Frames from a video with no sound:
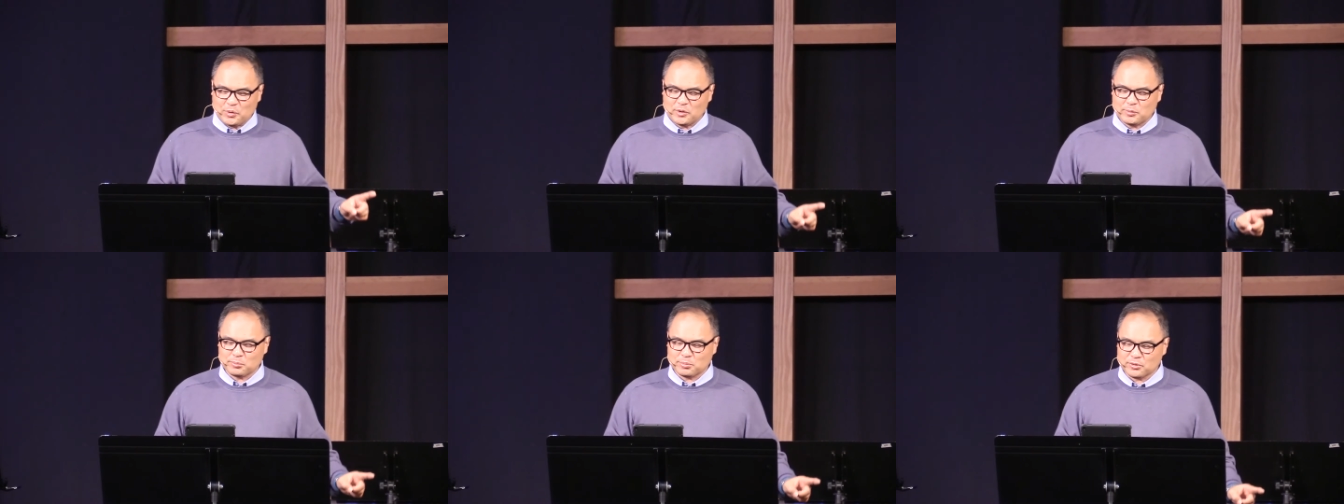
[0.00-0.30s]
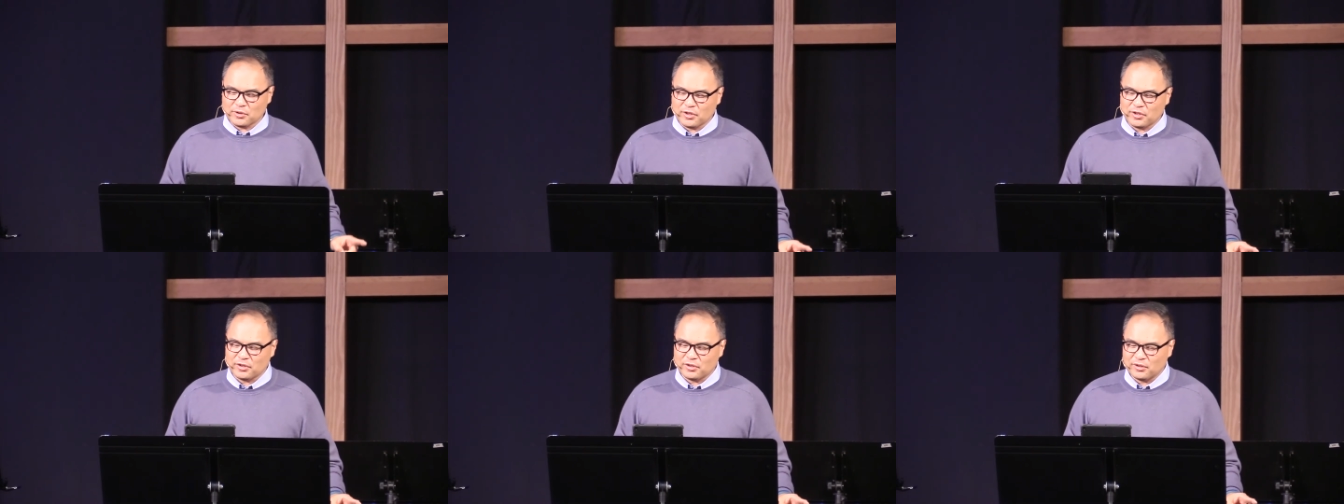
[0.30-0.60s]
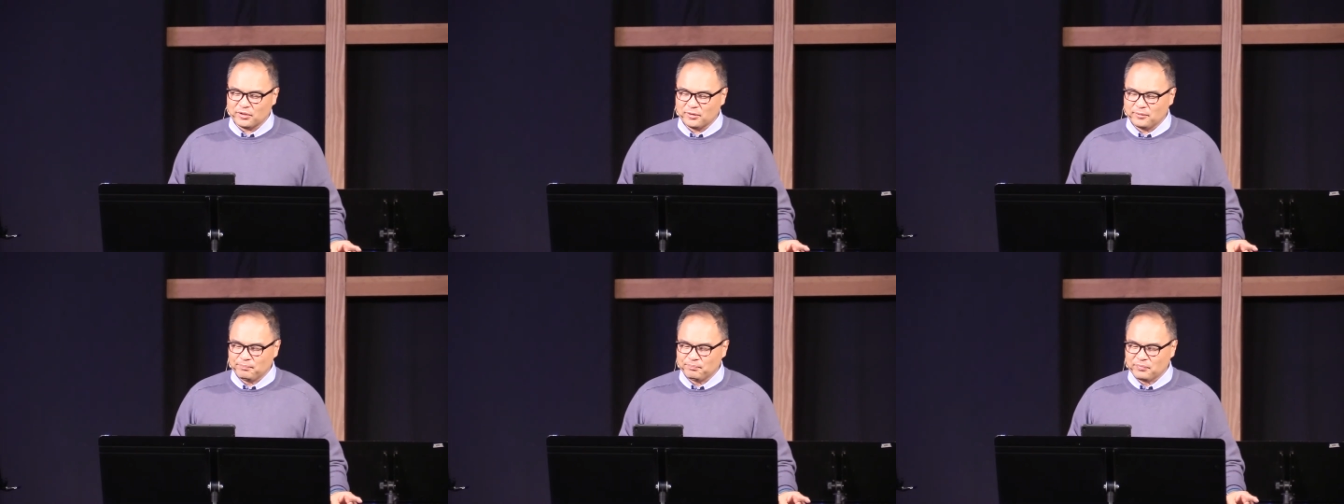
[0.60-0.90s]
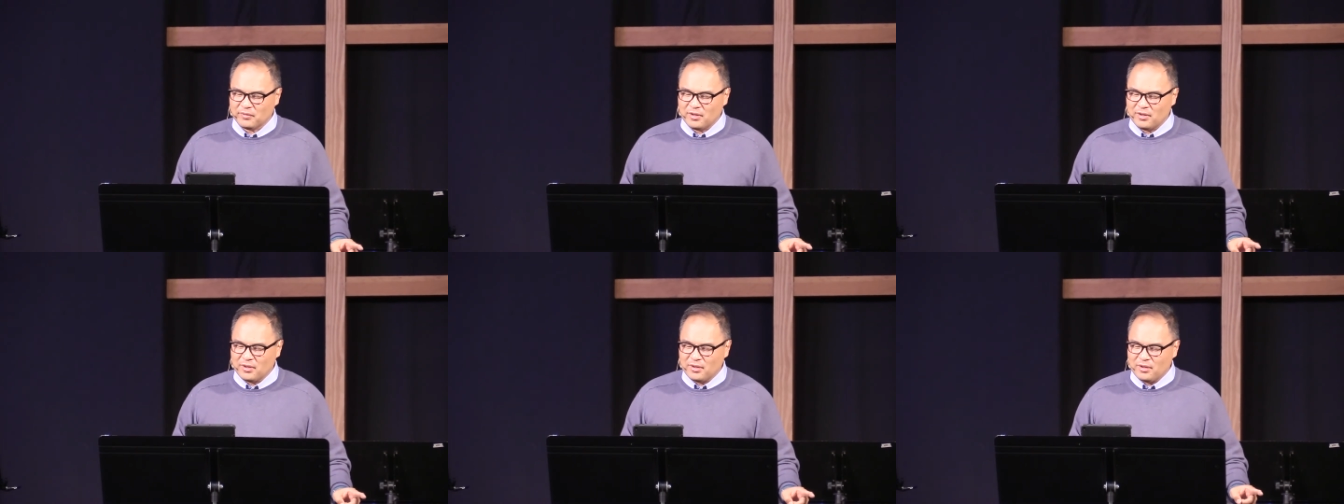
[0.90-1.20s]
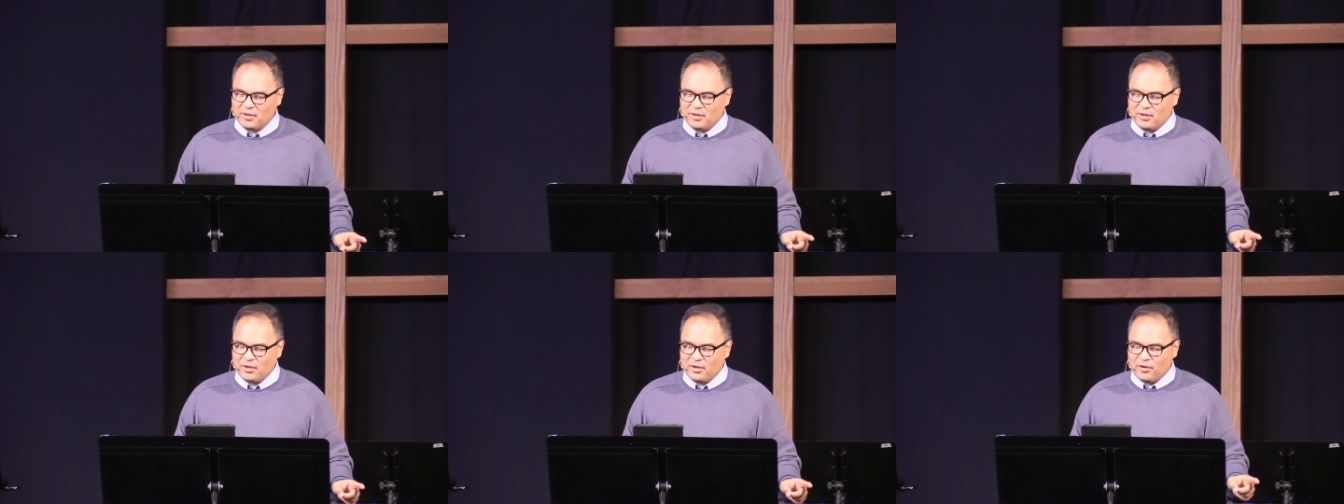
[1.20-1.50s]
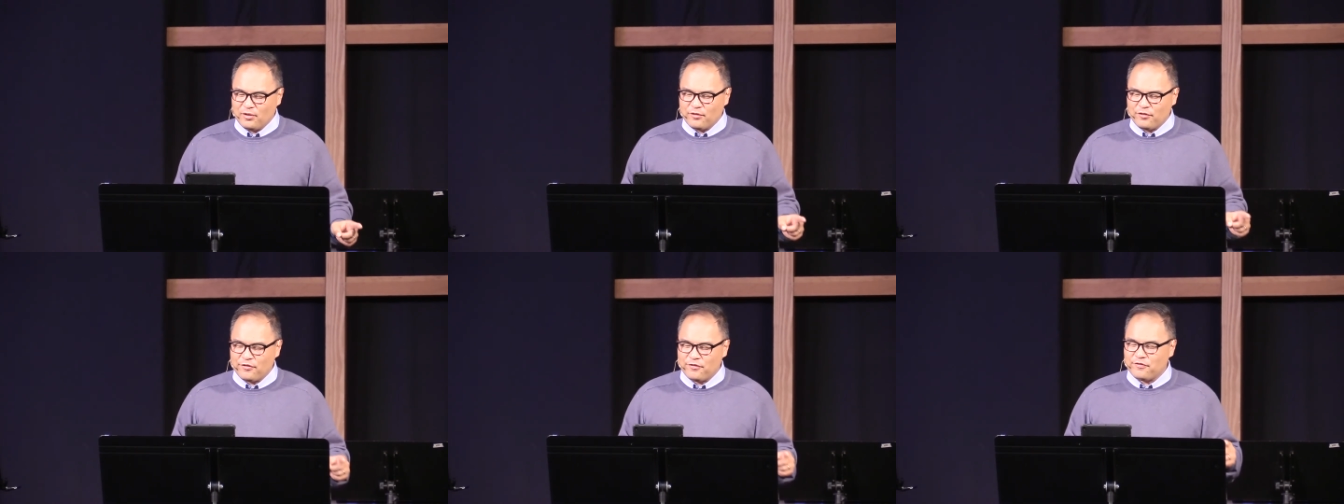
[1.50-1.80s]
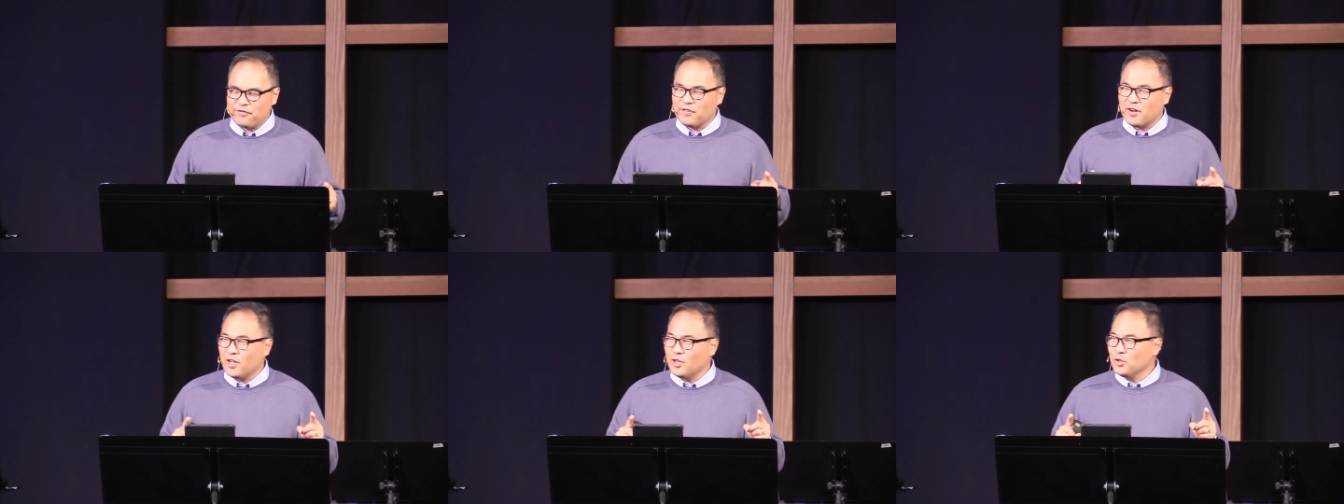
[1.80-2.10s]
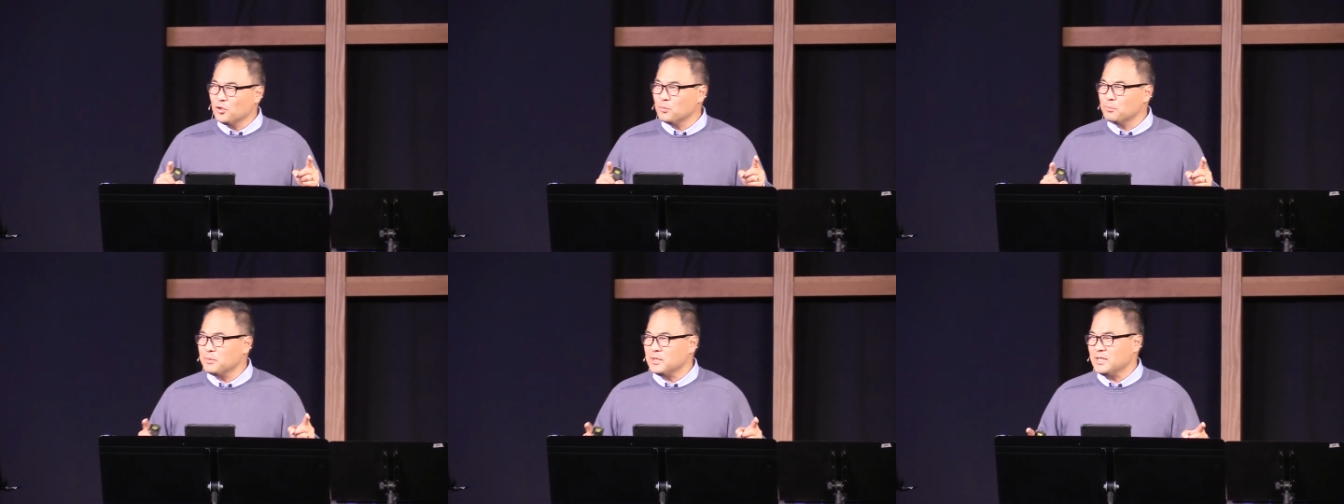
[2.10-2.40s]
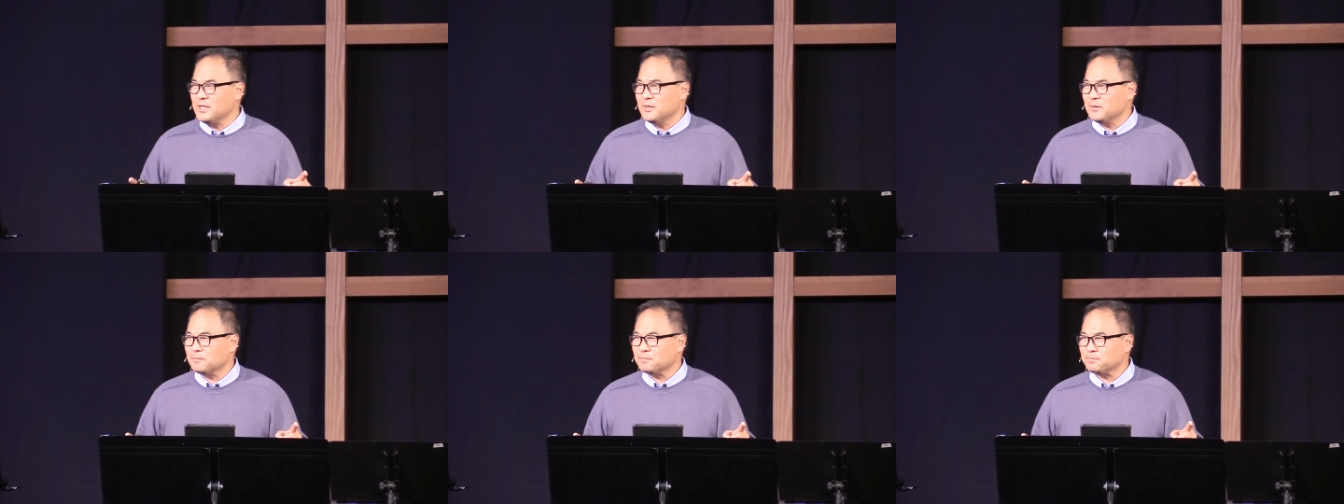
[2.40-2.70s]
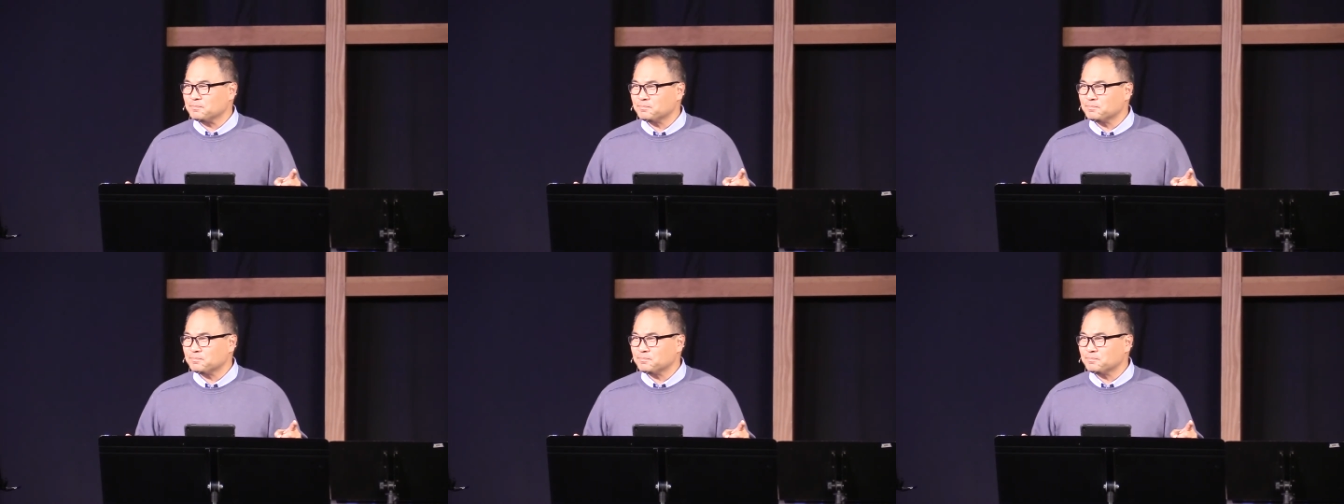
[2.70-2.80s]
his brother, Follow me,